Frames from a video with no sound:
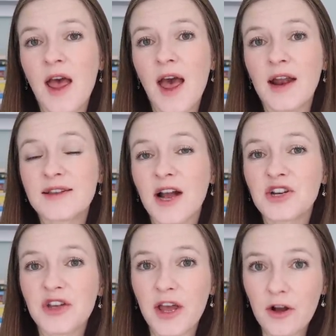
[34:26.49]
And it's
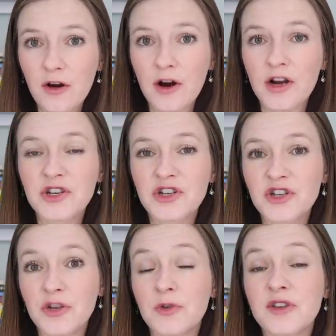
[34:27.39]
actually encouraged
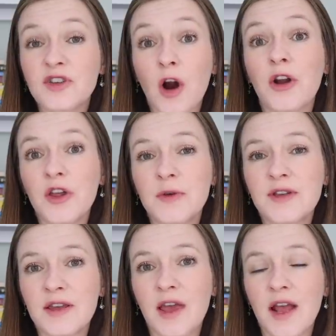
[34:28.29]
to start
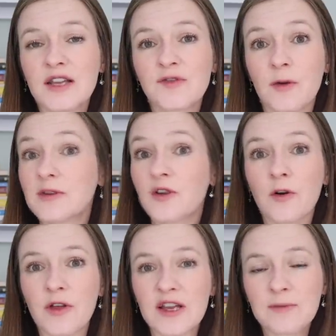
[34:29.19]
using gates from as
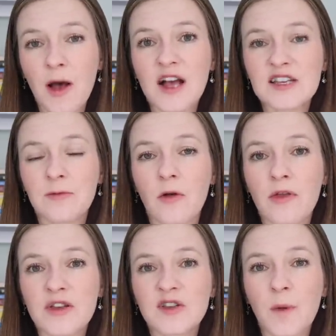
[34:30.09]
early as possible.
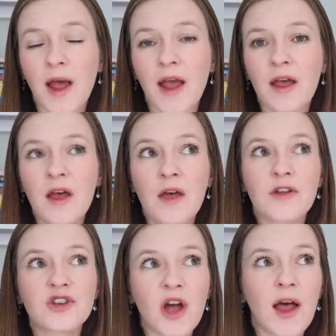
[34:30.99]
This way,
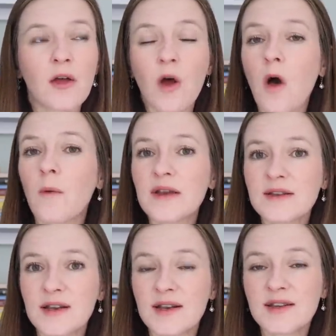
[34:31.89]
the child always
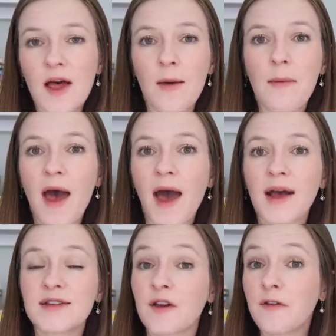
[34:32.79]
sees them
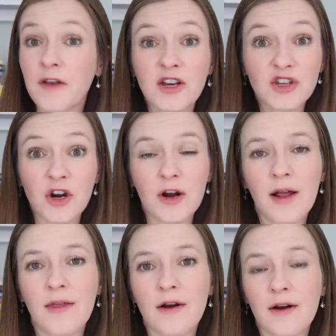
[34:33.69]
as a fixture
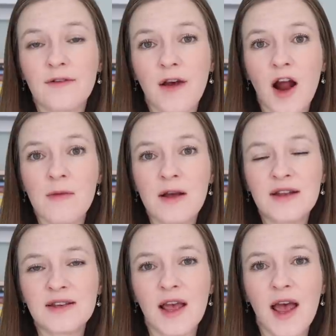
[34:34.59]
in their
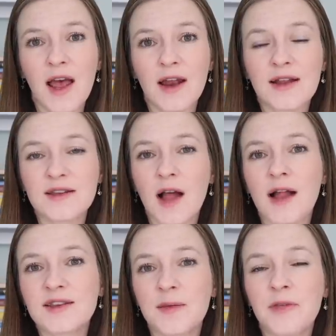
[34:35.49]
environment, and it's
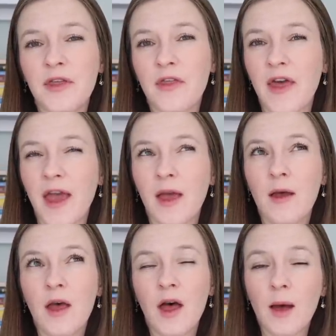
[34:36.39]
not something that
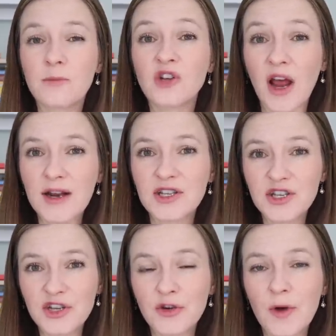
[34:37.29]
they object
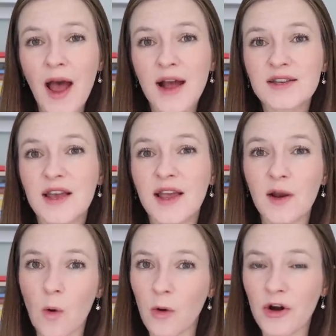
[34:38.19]
to as they
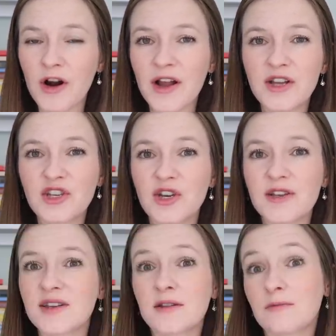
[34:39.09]
get older. It's
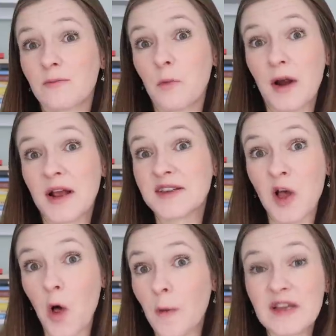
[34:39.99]
just what has
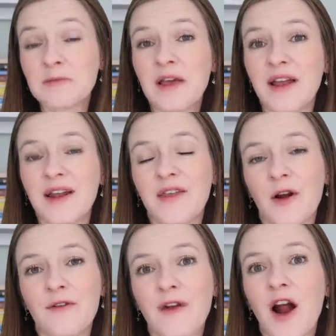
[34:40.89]
always been in
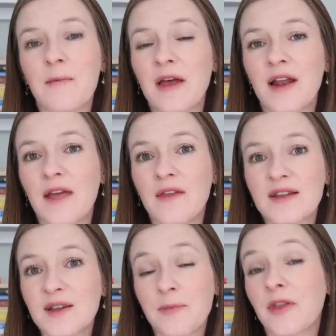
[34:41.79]
their environment and
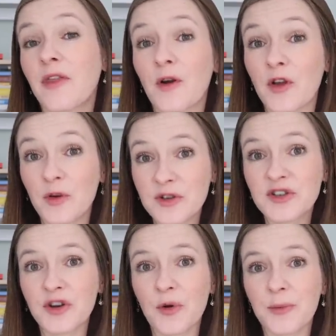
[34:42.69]
it's something that they're
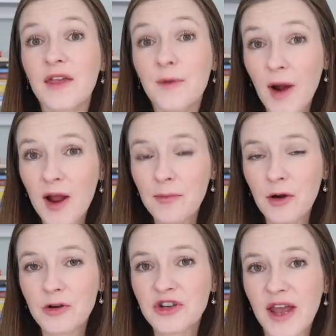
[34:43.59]
used to. In the RIE
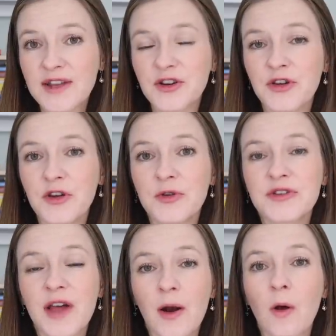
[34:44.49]
approach, gates are
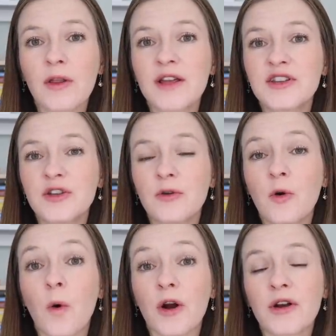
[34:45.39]
used not only to
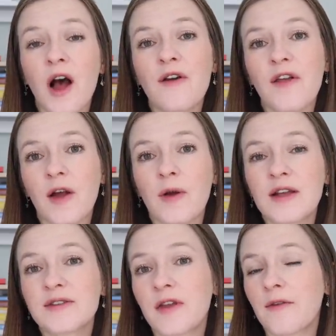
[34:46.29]
cordon off
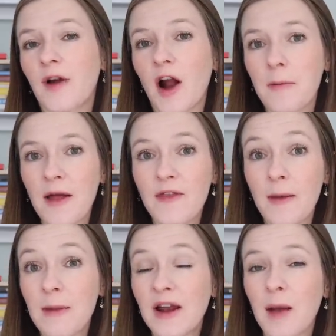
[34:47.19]
areas of the environment
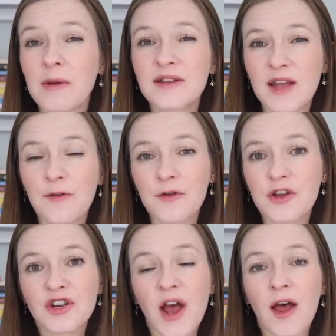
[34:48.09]
that may not be safe for
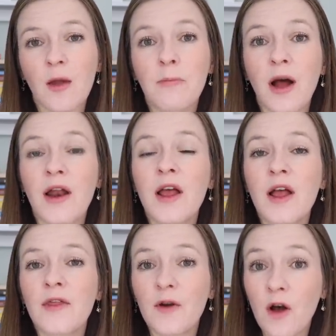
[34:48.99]
the child, but
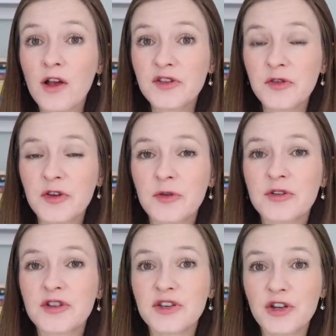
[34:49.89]
they're also
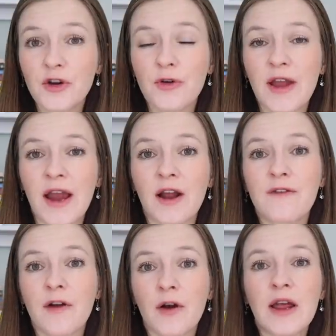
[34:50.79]
used to create a
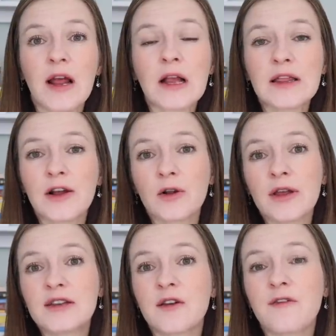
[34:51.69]
very
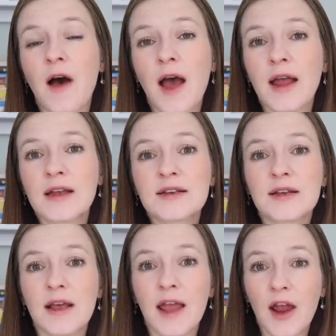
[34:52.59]
clearly defined
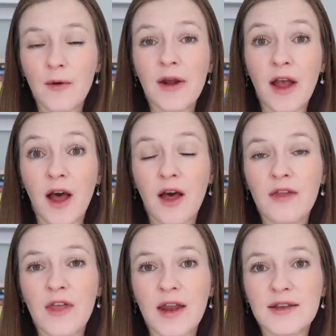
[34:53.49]

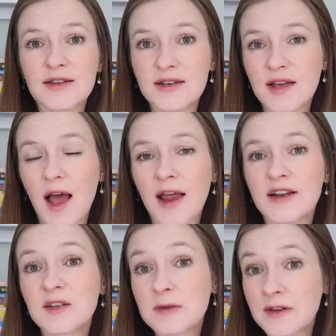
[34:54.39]
area that is
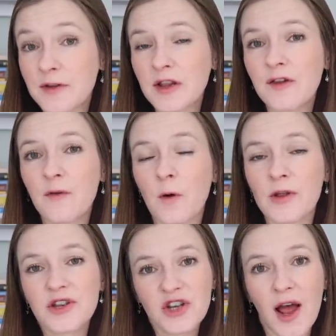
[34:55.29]
designed specifically for
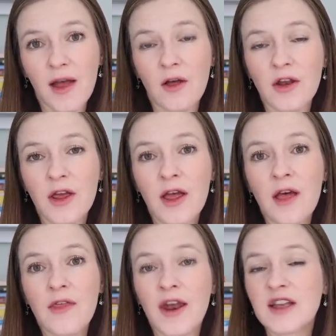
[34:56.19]
the child
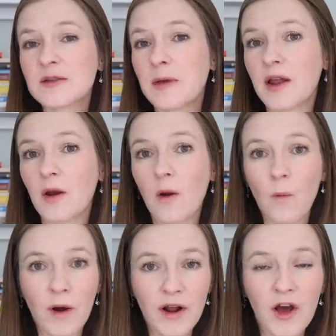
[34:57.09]
that has been
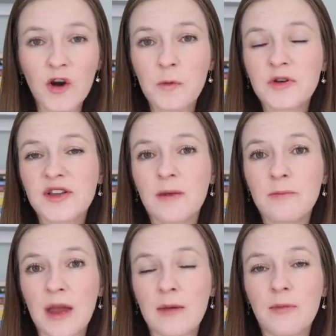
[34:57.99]
100%
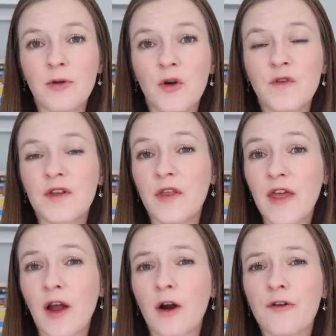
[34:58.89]
baby proofed that
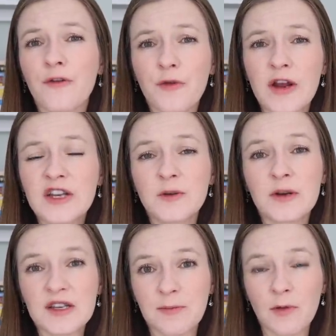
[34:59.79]
they are free to
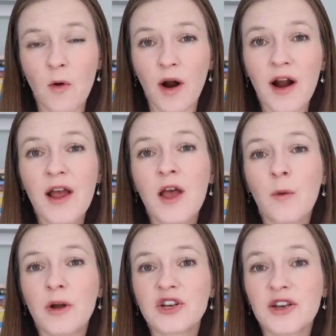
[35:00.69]
explore,
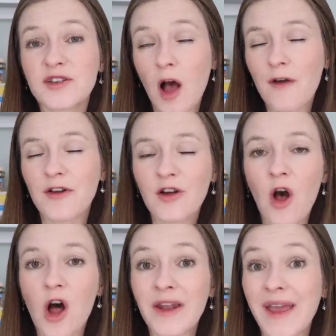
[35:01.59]
which is often
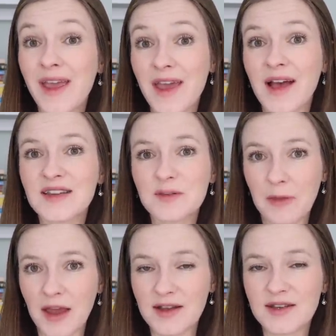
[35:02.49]
called a yes
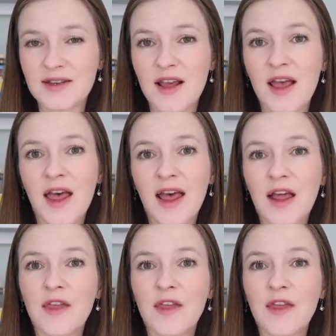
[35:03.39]
space. And I